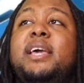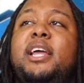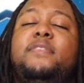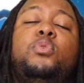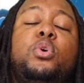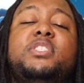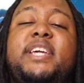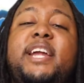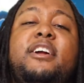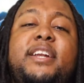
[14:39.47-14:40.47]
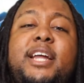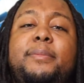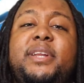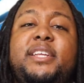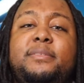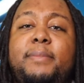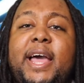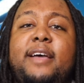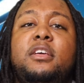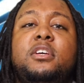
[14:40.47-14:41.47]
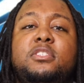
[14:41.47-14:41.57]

and of course Karen nominates Matt.